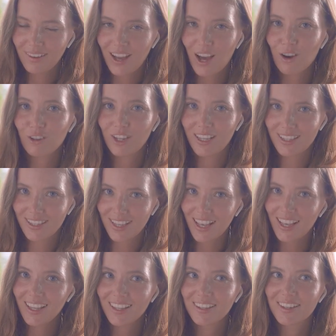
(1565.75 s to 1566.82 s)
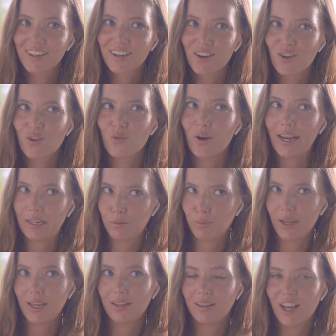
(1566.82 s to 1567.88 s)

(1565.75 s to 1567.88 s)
how they say, white pain.